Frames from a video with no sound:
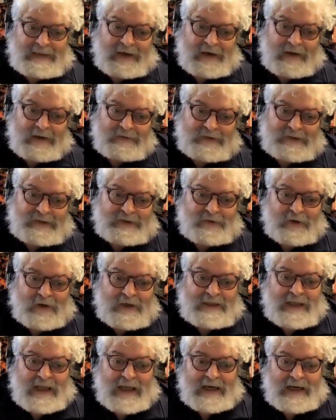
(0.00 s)

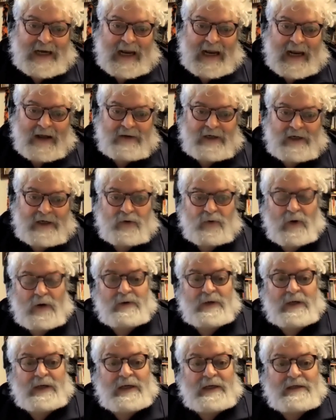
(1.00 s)
sort that out and
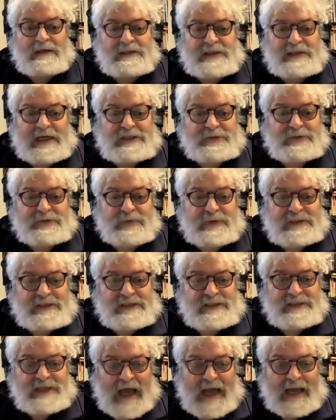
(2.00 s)
quote, because that's what
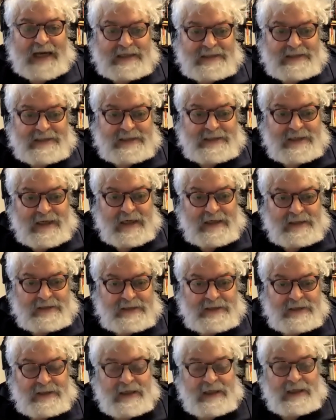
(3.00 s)
science
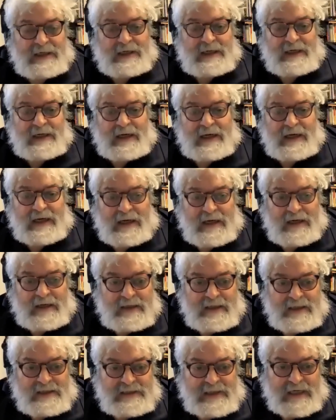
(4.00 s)
does,
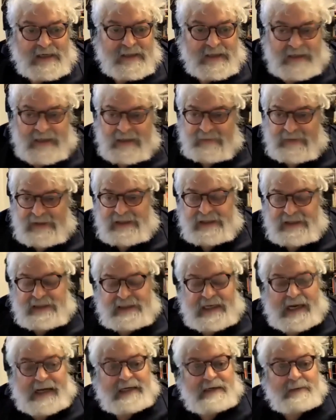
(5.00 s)
is I think a
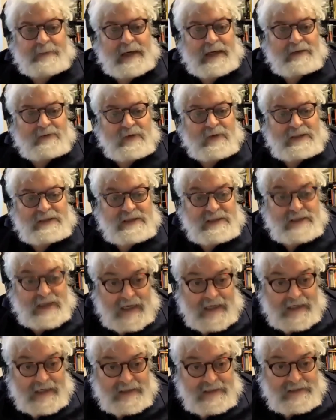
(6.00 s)
mistake about what
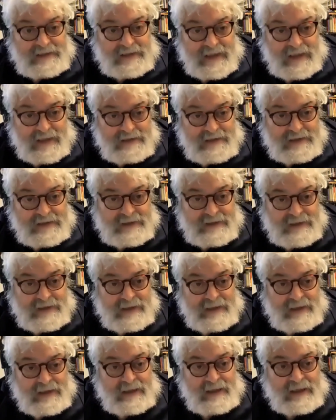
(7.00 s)
science does.
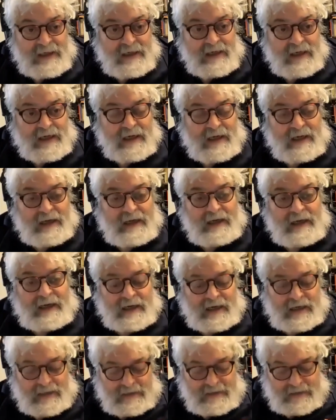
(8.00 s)

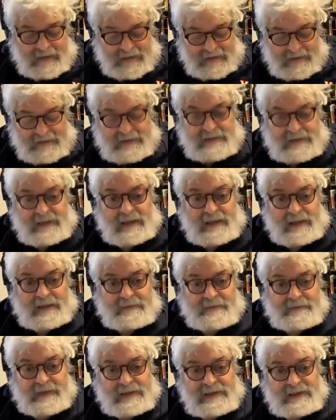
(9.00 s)
And it's
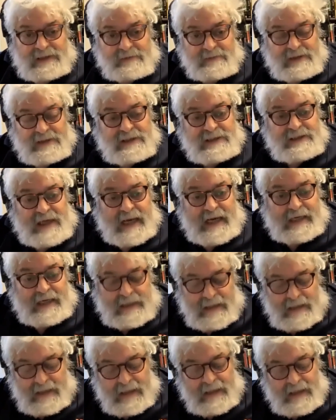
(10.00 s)
a
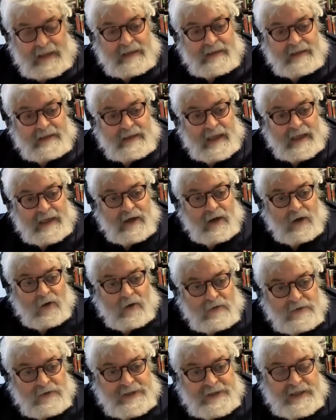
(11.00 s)
mistake that
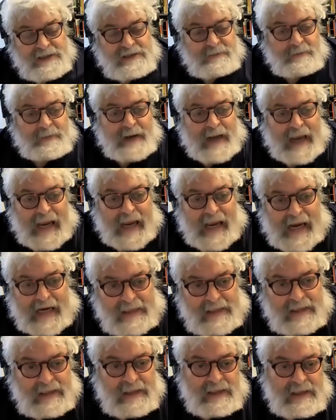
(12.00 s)
holds us
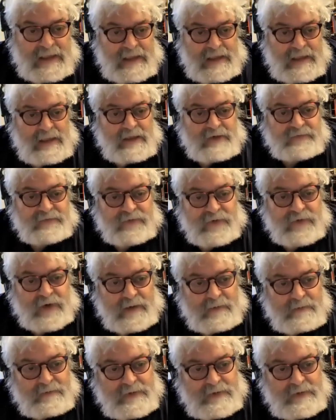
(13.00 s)
back from